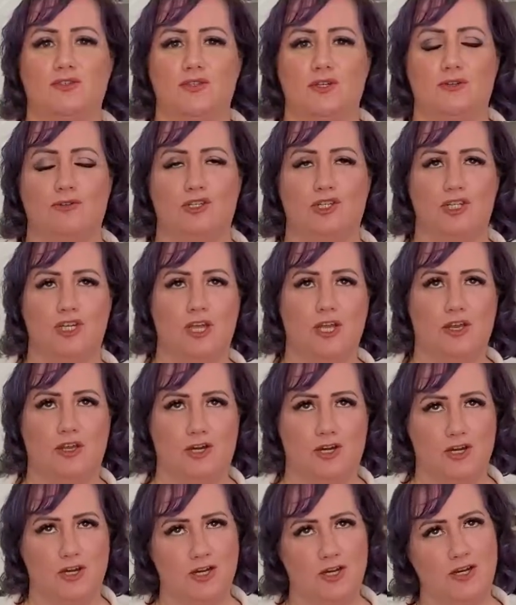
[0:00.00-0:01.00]
So
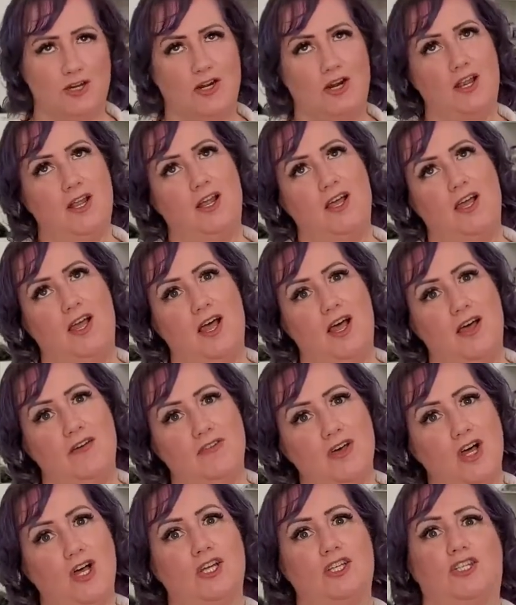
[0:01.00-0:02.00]
shocker, of all